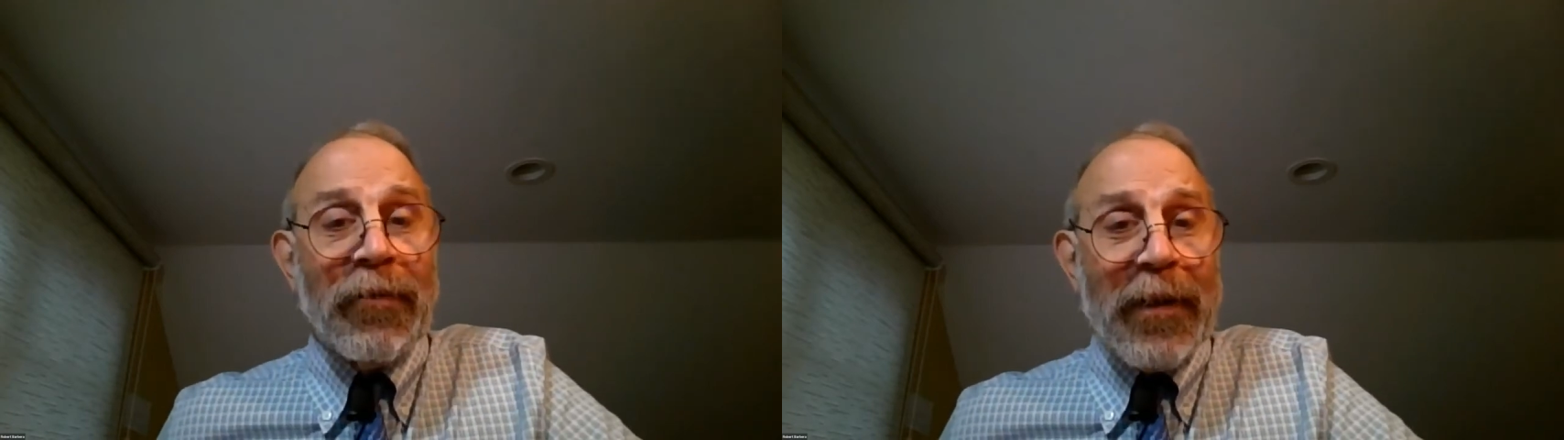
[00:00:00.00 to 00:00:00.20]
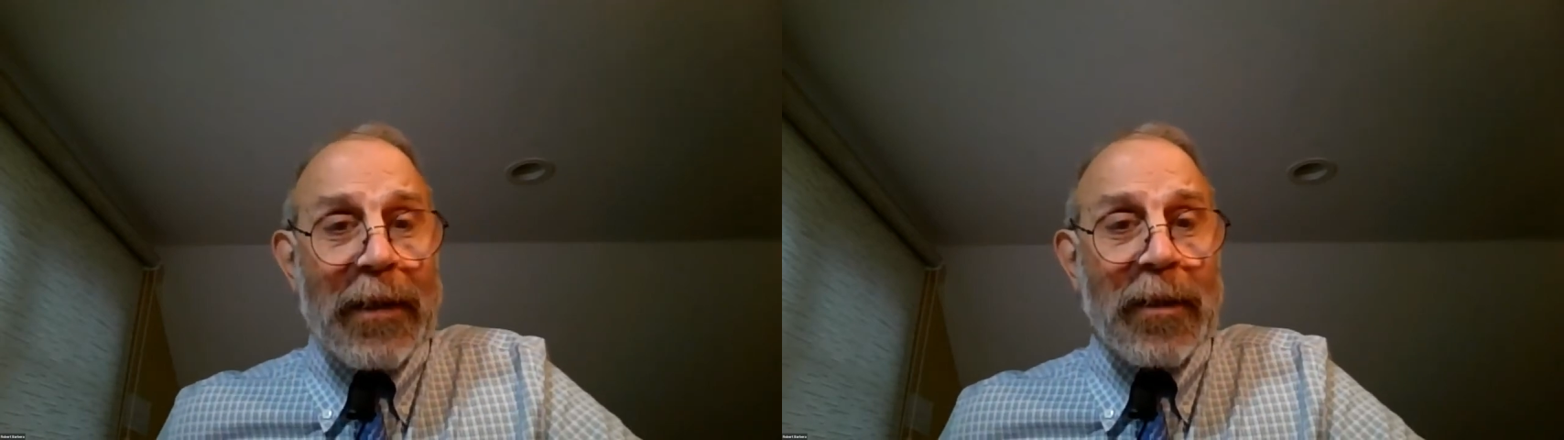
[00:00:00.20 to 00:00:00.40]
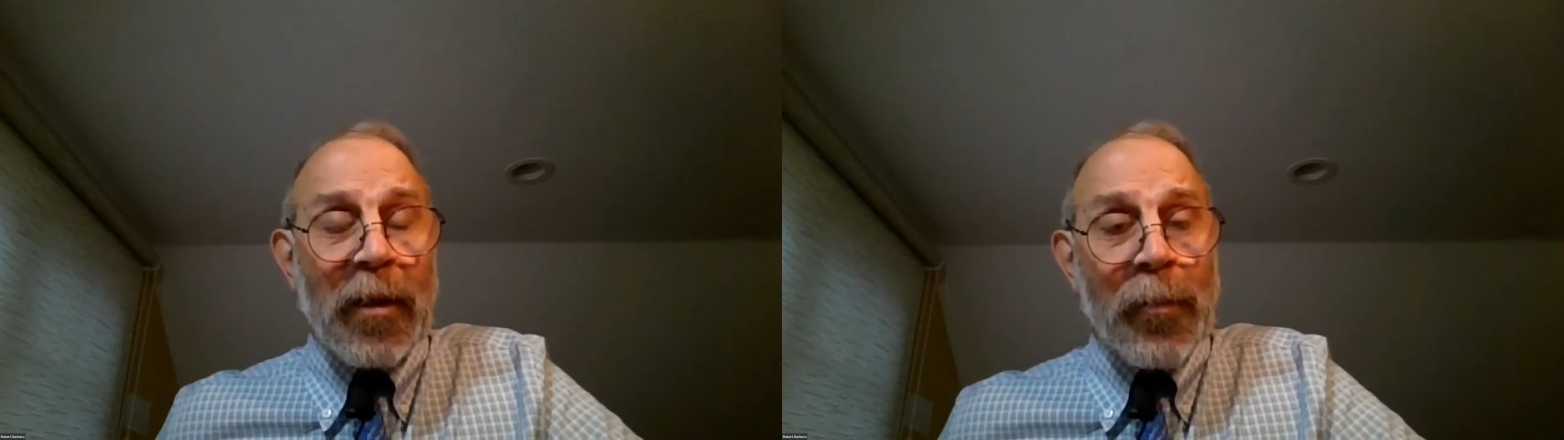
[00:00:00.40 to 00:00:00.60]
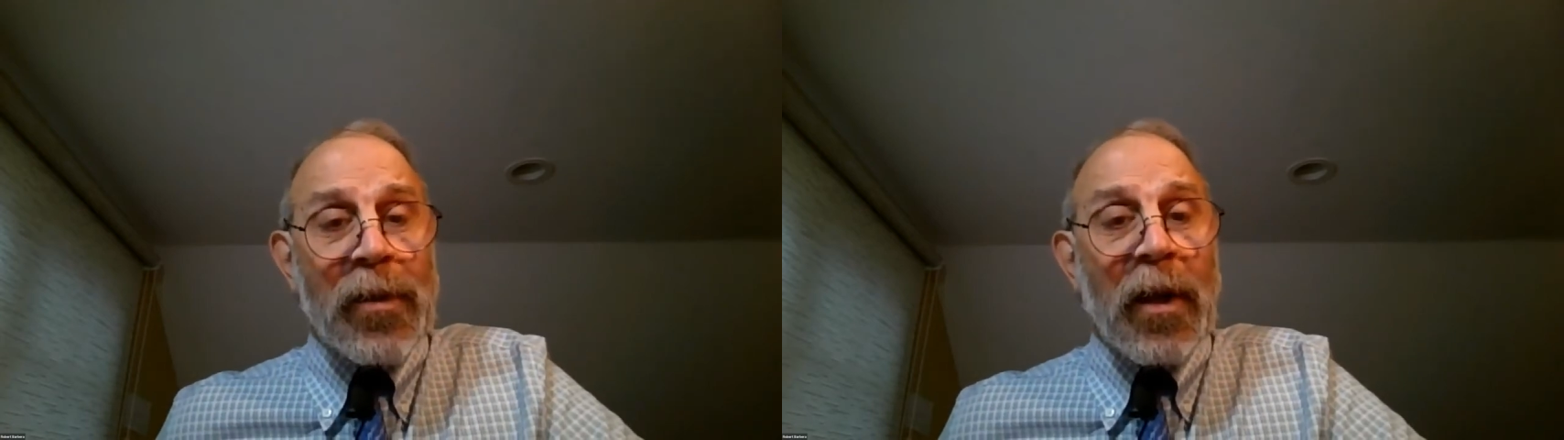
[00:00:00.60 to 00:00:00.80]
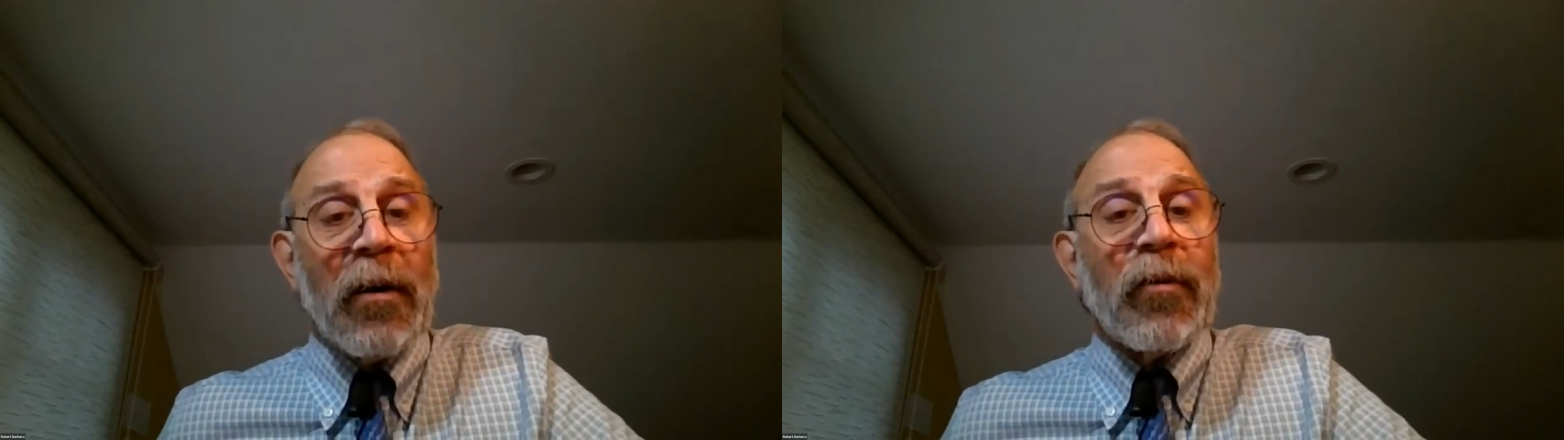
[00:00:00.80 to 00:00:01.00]

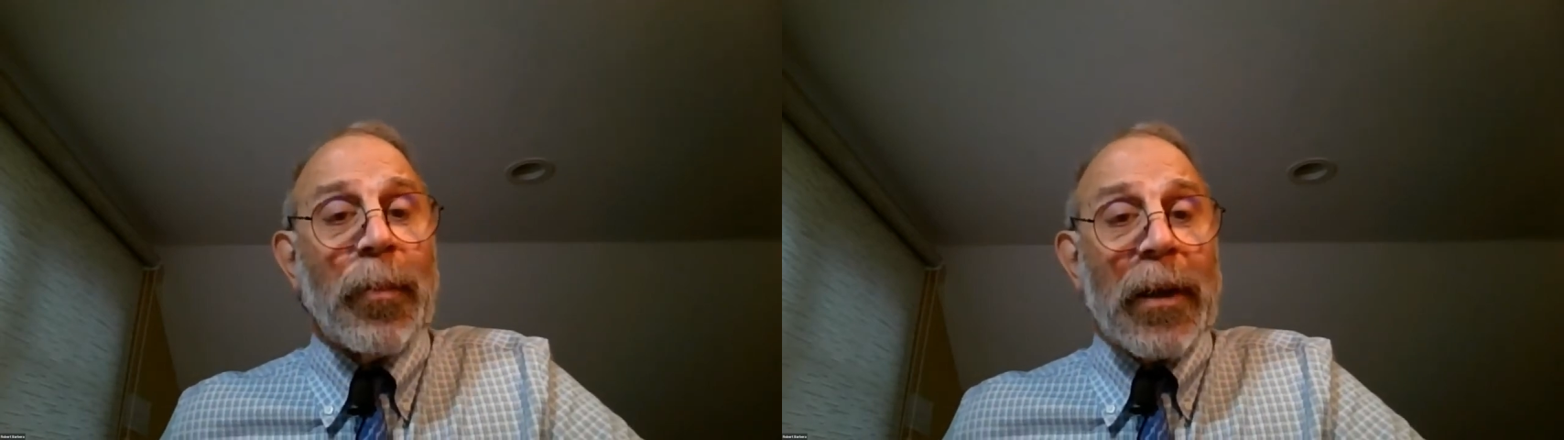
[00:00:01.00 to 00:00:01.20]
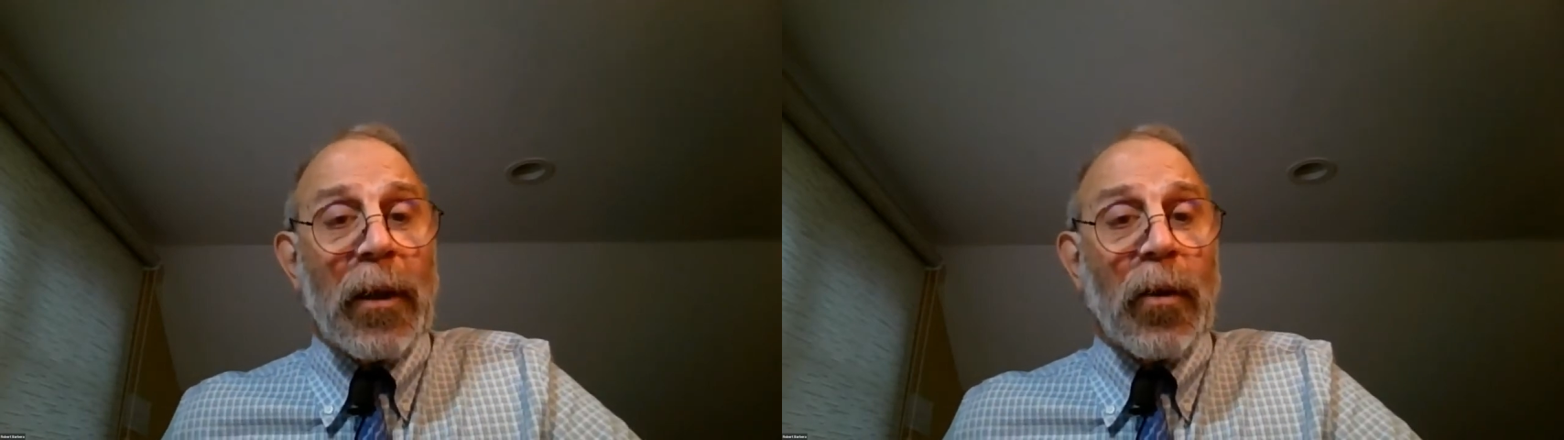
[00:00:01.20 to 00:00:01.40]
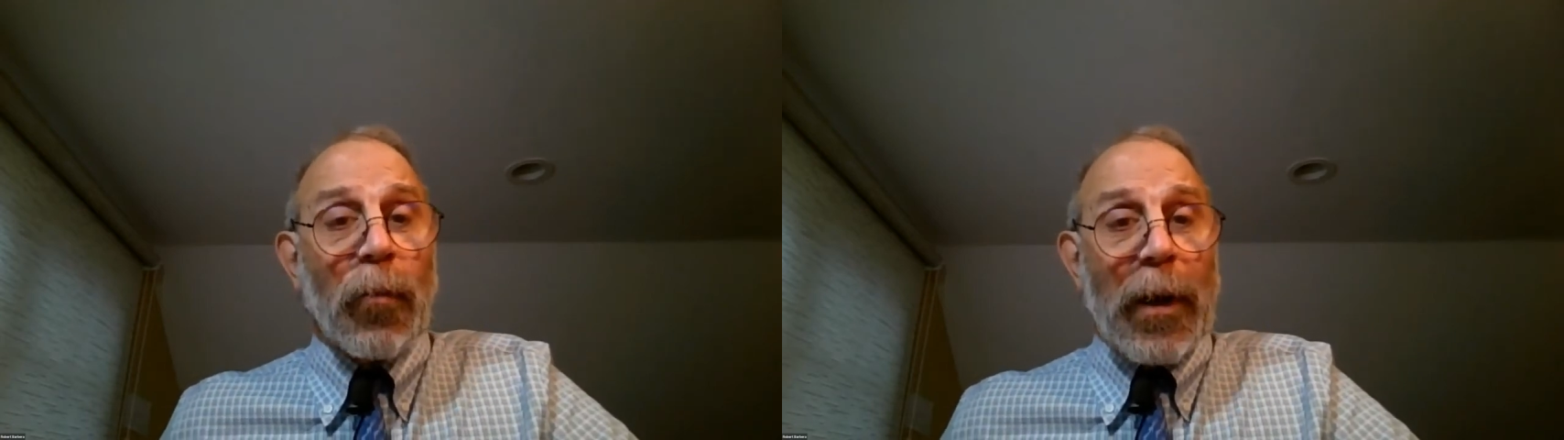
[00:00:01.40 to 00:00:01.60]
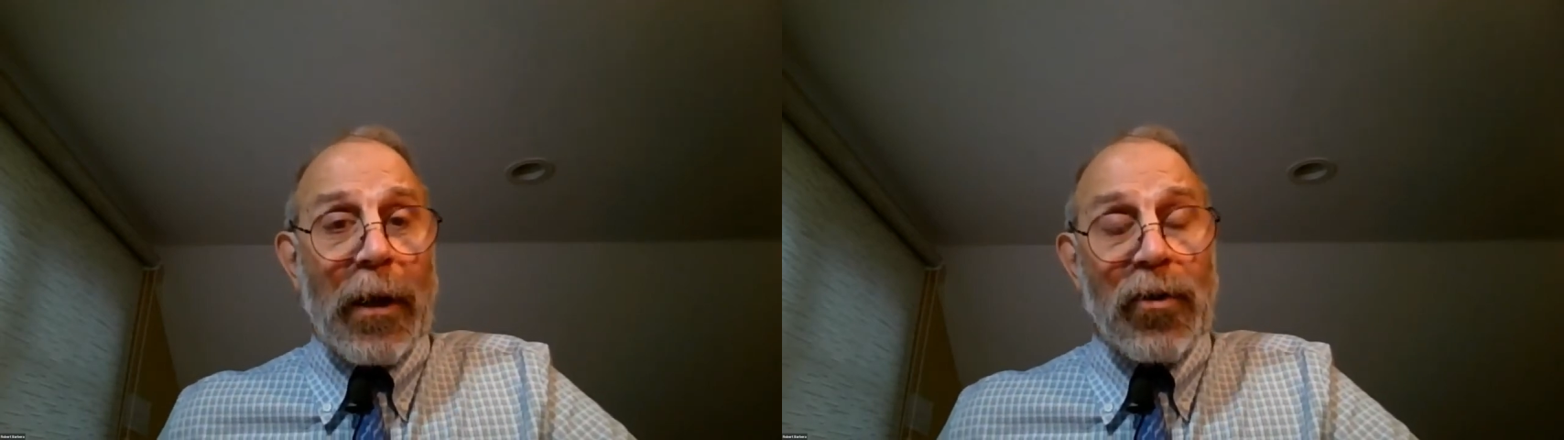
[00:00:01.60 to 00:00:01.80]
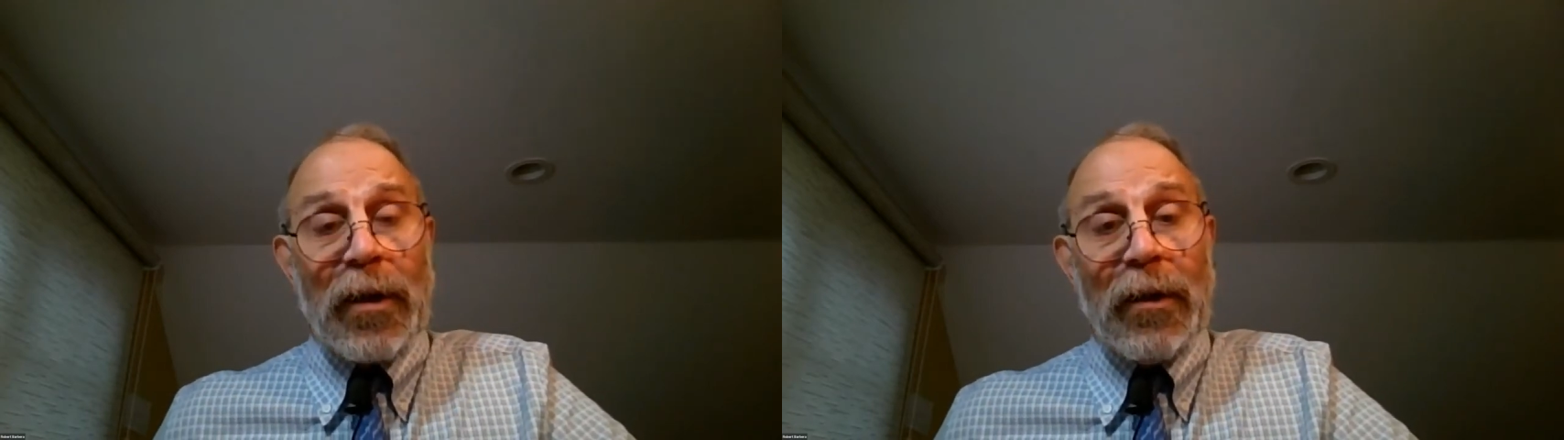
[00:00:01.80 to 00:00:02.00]
victims of a big
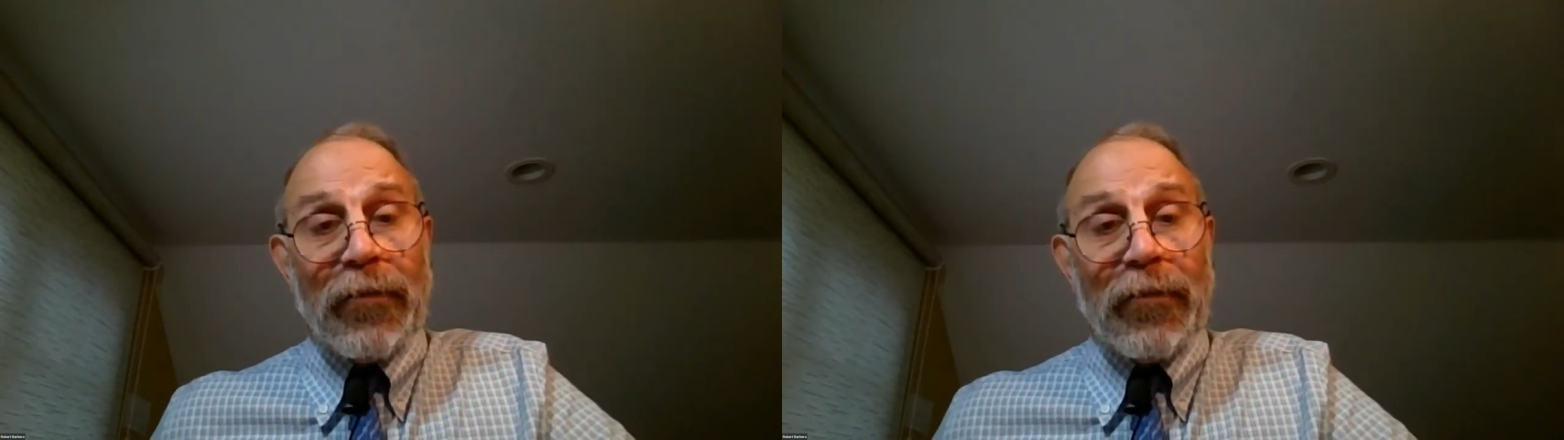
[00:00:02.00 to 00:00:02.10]
correction